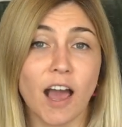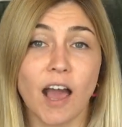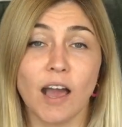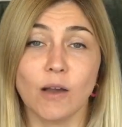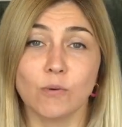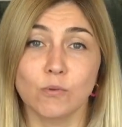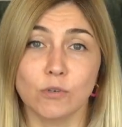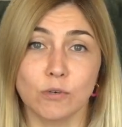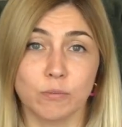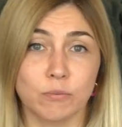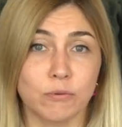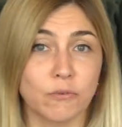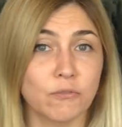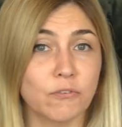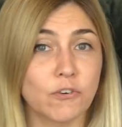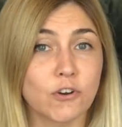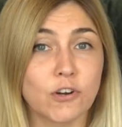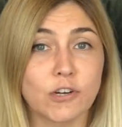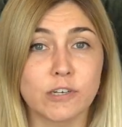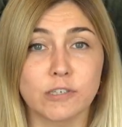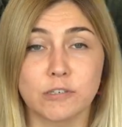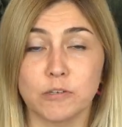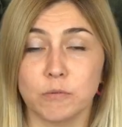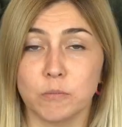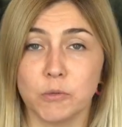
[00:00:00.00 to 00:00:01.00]
I would
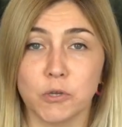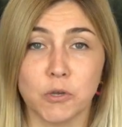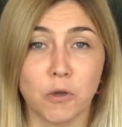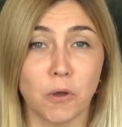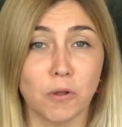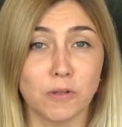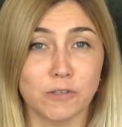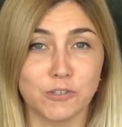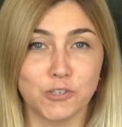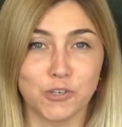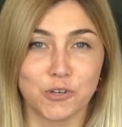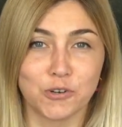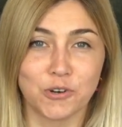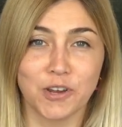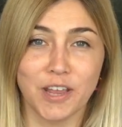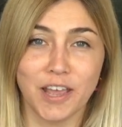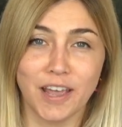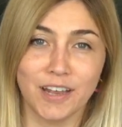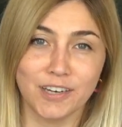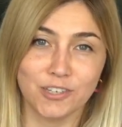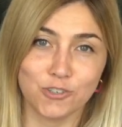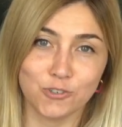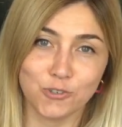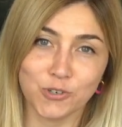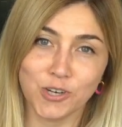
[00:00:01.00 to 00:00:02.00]
prefer it to be called
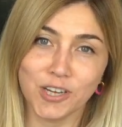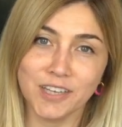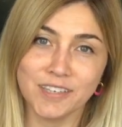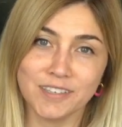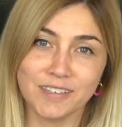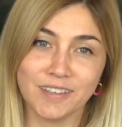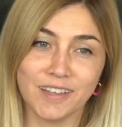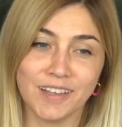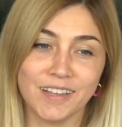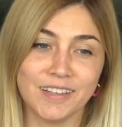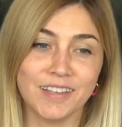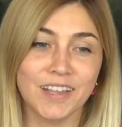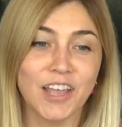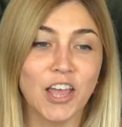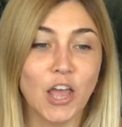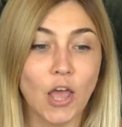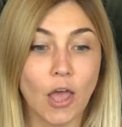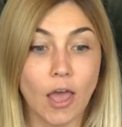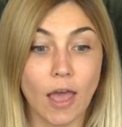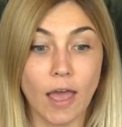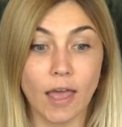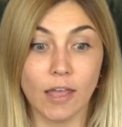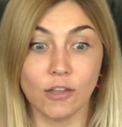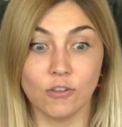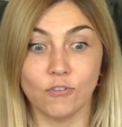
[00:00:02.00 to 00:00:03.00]
geriatric than
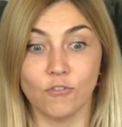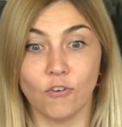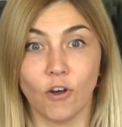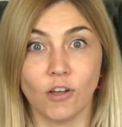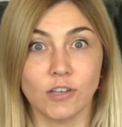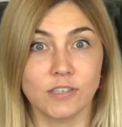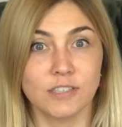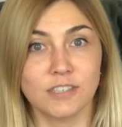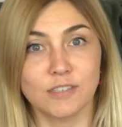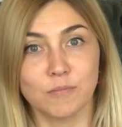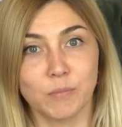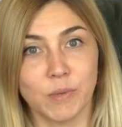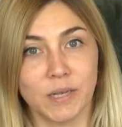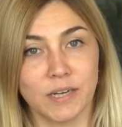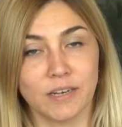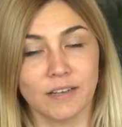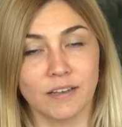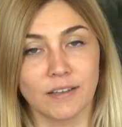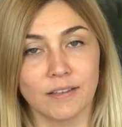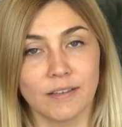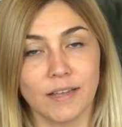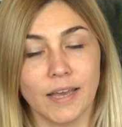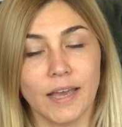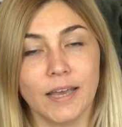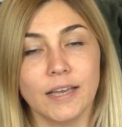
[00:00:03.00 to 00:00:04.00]
advanced
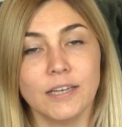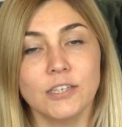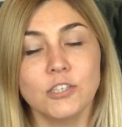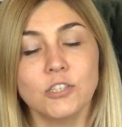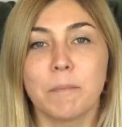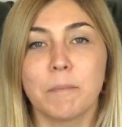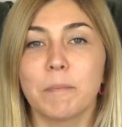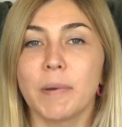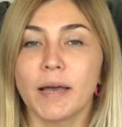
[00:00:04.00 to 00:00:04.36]
medical age.